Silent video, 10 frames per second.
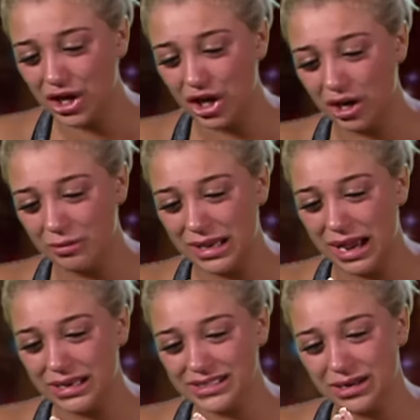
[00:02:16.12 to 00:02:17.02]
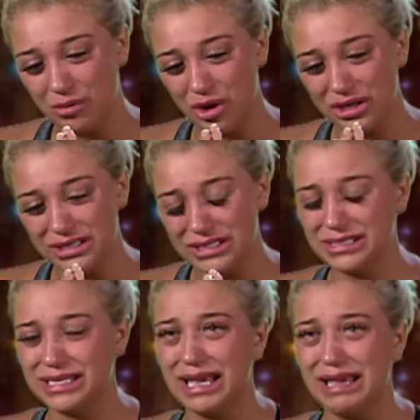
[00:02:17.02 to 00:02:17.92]
curl on my eyes and I wanted a
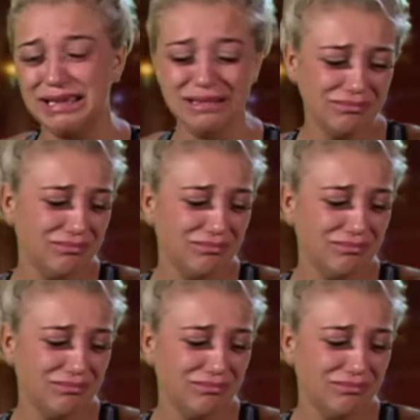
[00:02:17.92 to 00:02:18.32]
day.